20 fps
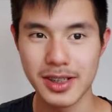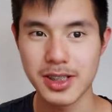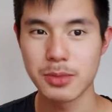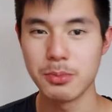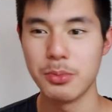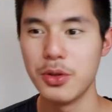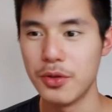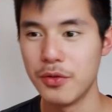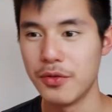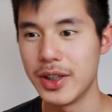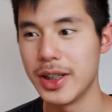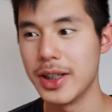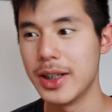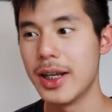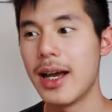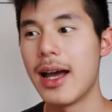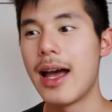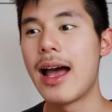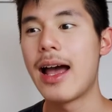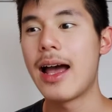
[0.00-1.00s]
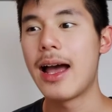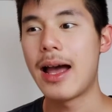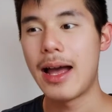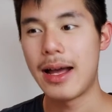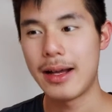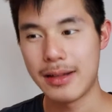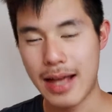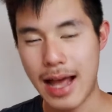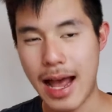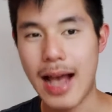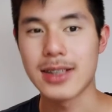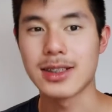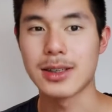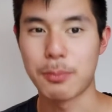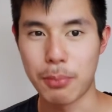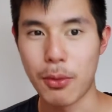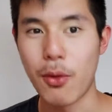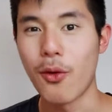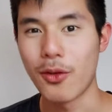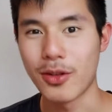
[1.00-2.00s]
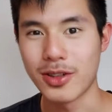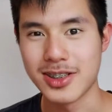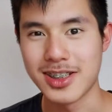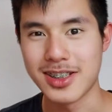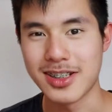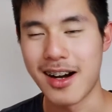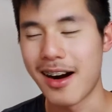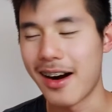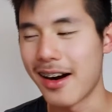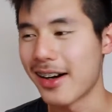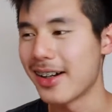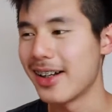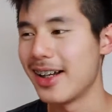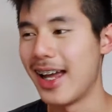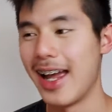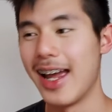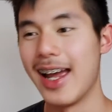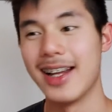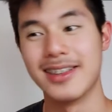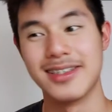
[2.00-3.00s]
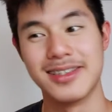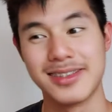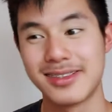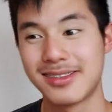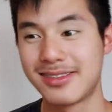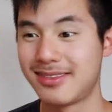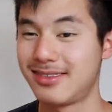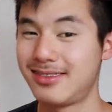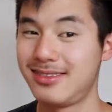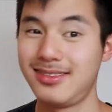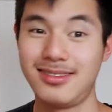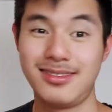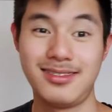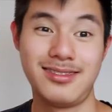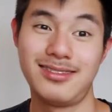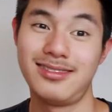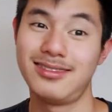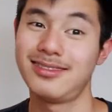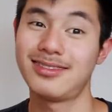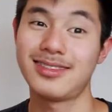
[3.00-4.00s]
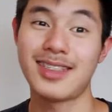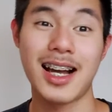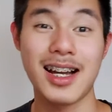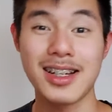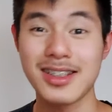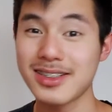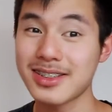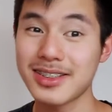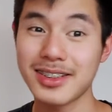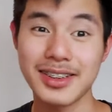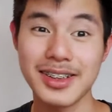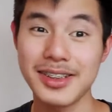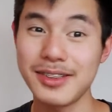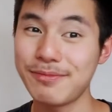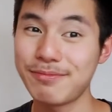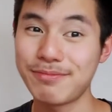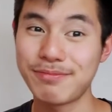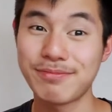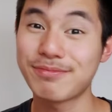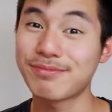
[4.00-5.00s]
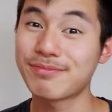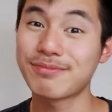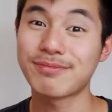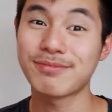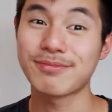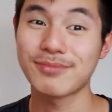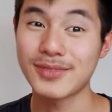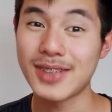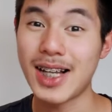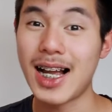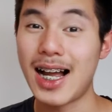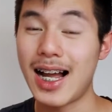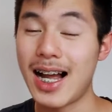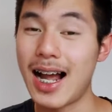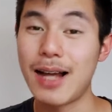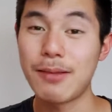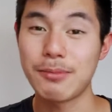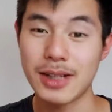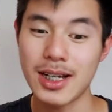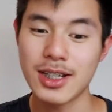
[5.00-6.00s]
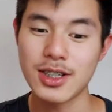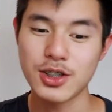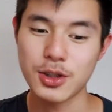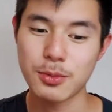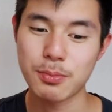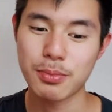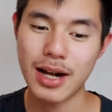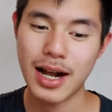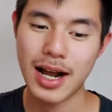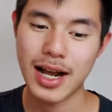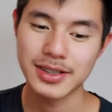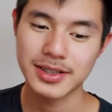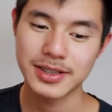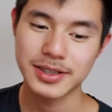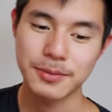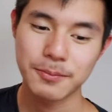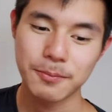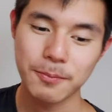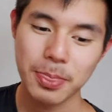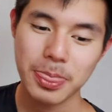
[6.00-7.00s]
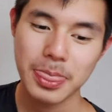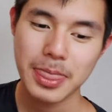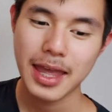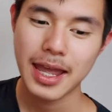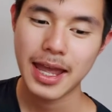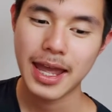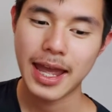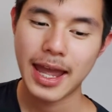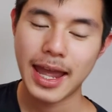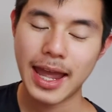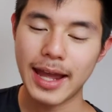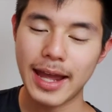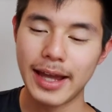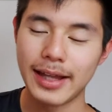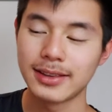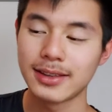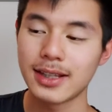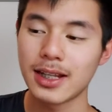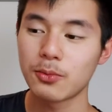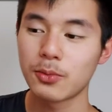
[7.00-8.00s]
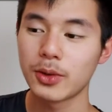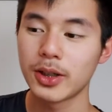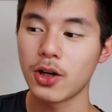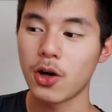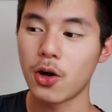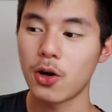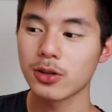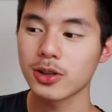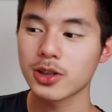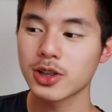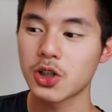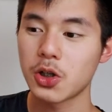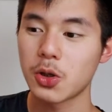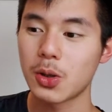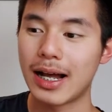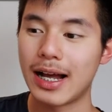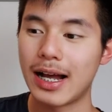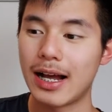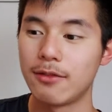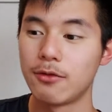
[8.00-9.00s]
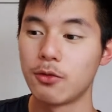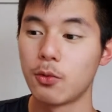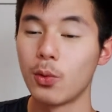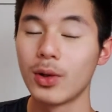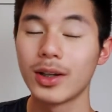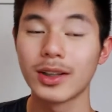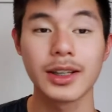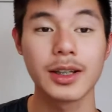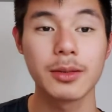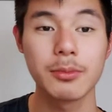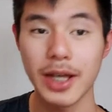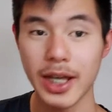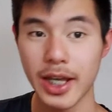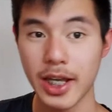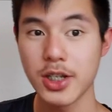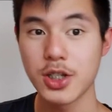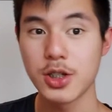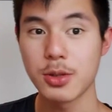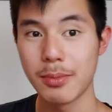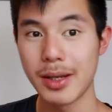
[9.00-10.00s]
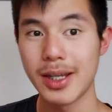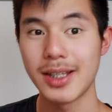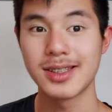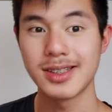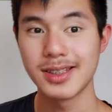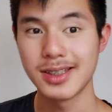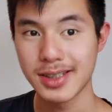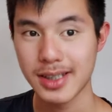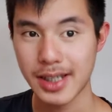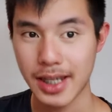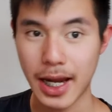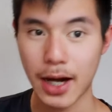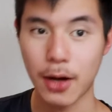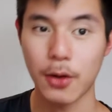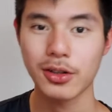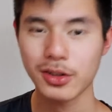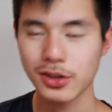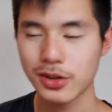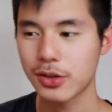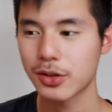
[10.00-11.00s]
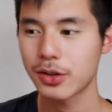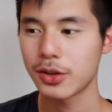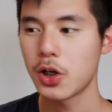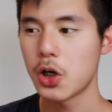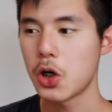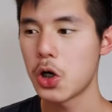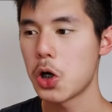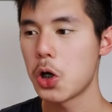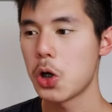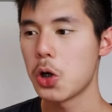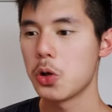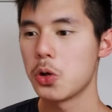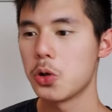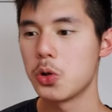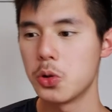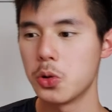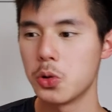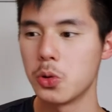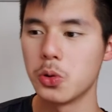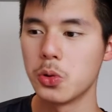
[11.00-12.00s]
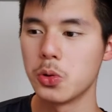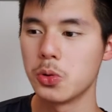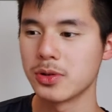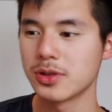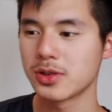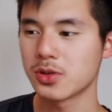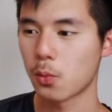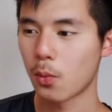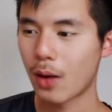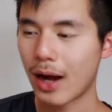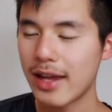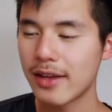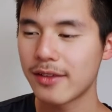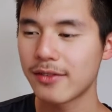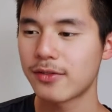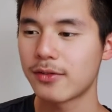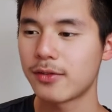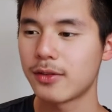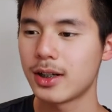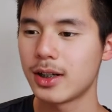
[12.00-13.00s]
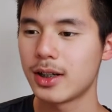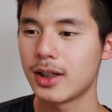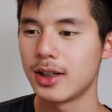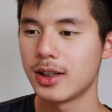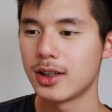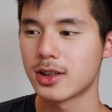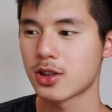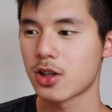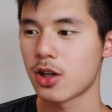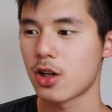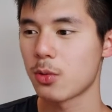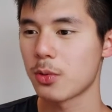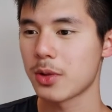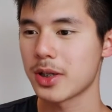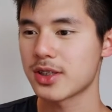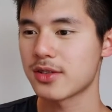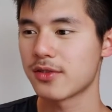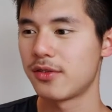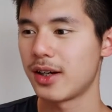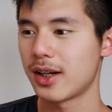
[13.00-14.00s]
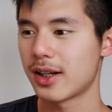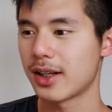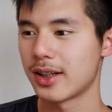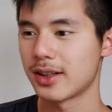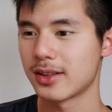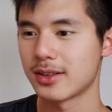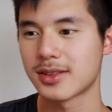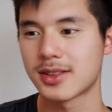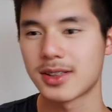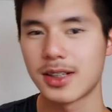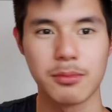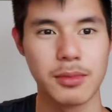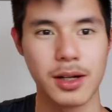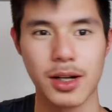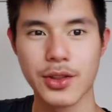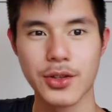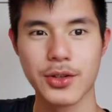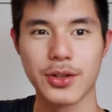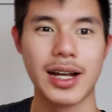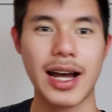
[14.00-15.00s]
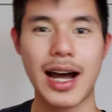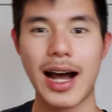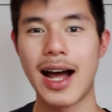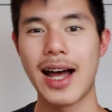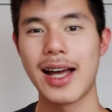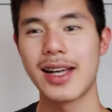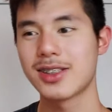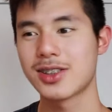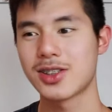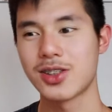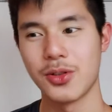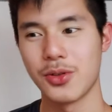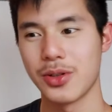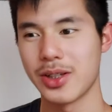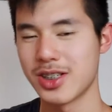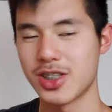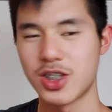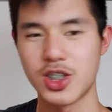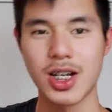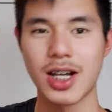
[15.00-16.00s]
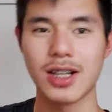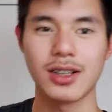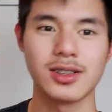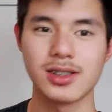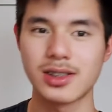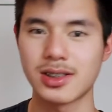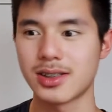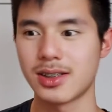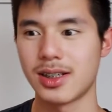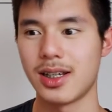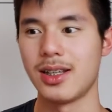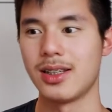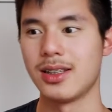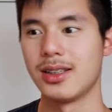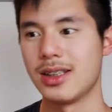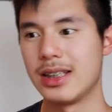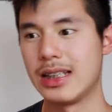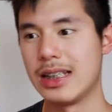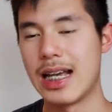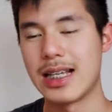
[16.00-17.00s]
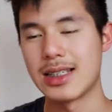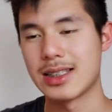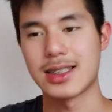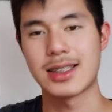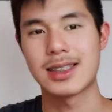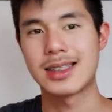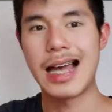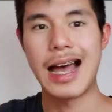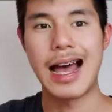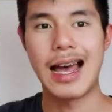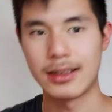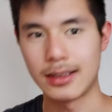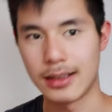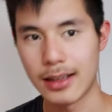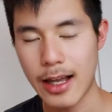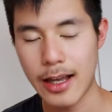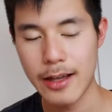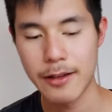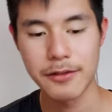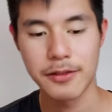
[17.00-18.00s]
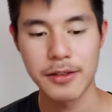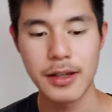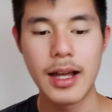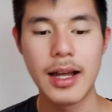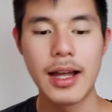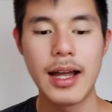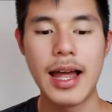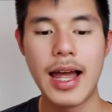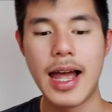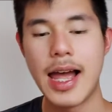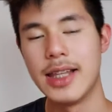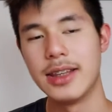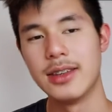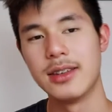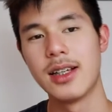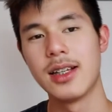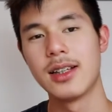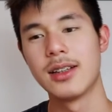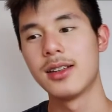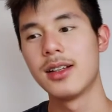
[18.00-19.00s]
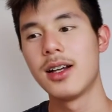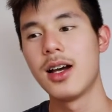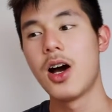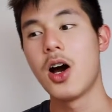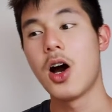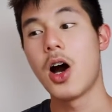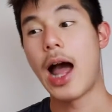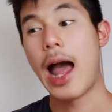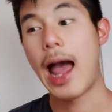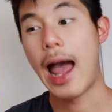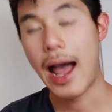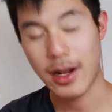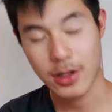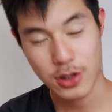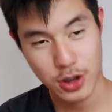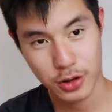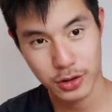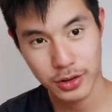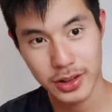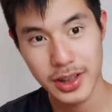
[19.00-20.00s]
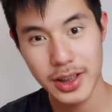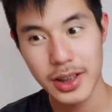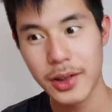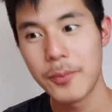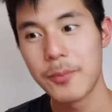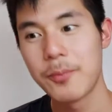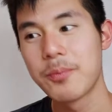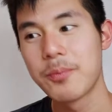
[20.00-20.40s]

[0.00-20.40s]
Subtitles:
this movie as a porn star. And honestly, I'm kind of surprised. And then we also have William H. Macy's character, whose wife is always fucking some other guy, so he's jealous and he has a sad life. And then actually,